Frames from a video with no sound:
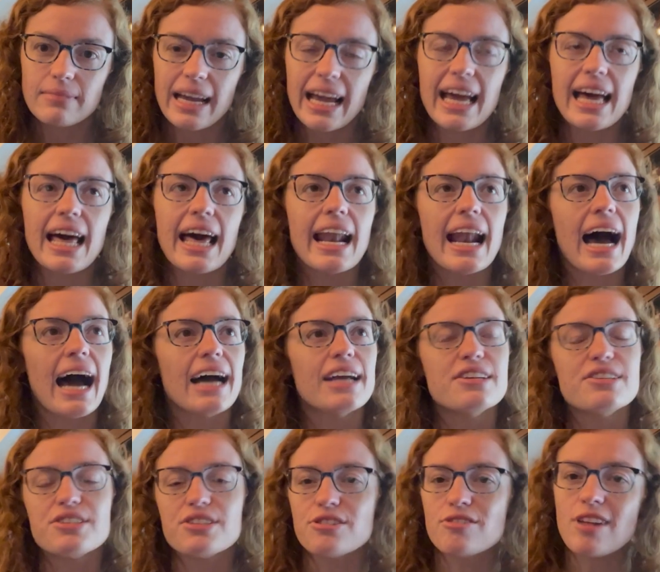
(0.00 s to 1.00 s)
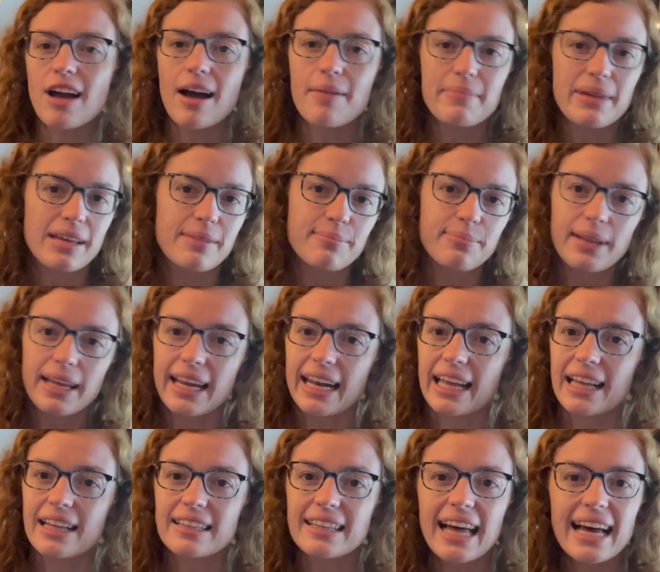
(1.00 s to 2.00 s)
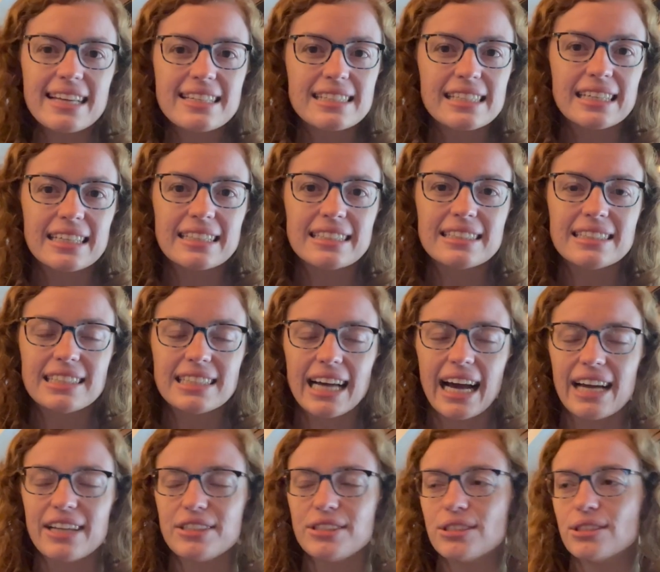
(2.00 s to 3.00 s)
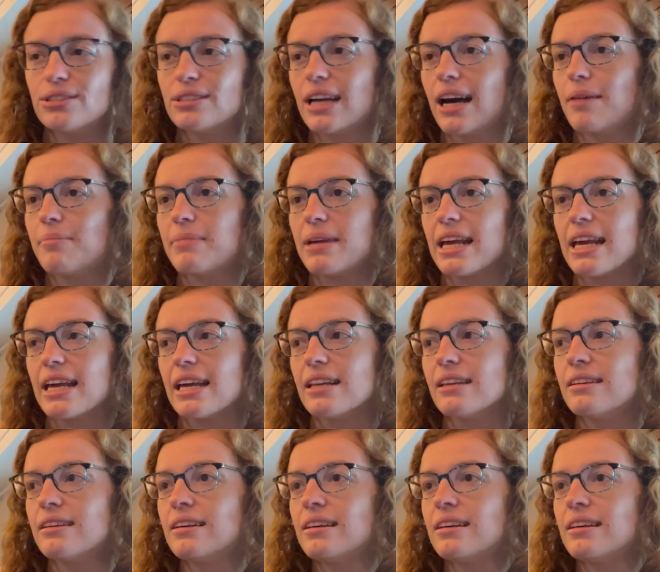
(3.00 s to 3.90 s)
And I do not mean planning lessons. I do not mean